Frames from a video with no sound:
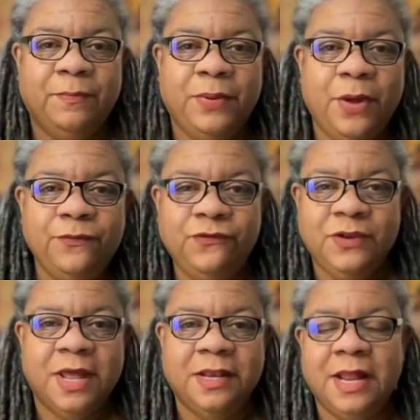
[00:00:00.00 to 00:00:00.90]

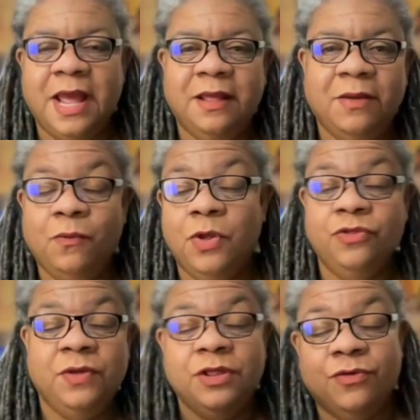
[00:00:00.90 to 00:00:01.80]
post done
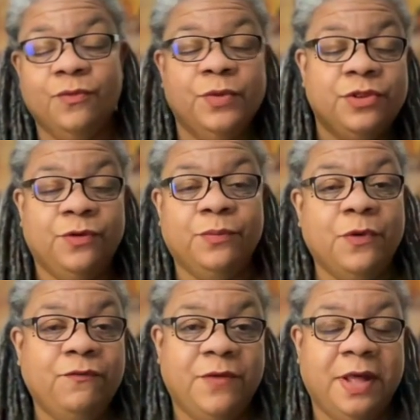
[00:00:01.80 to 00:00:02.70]
once you get your original
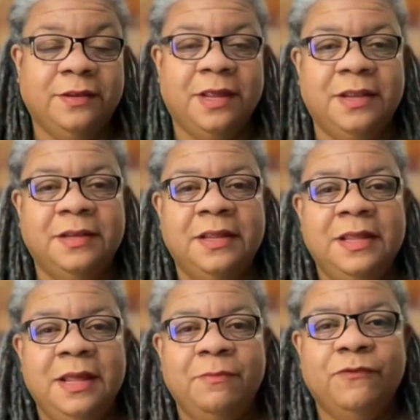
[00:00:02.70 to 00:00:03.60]
profile done.
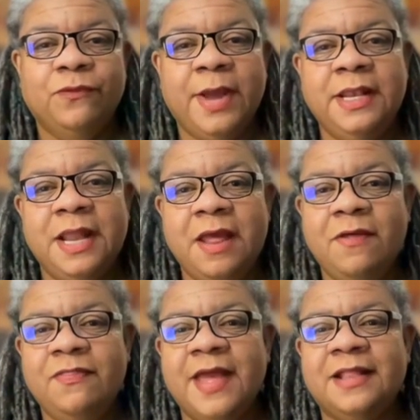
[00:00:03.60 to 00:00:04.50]
But for right
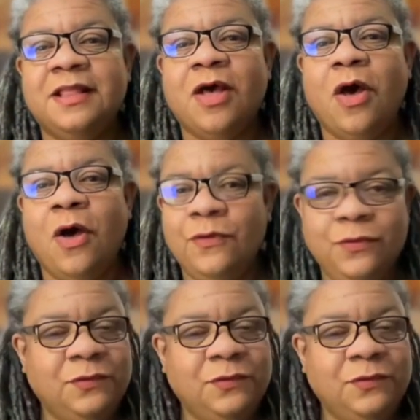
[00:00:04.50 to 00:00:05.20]
now, that's all you'll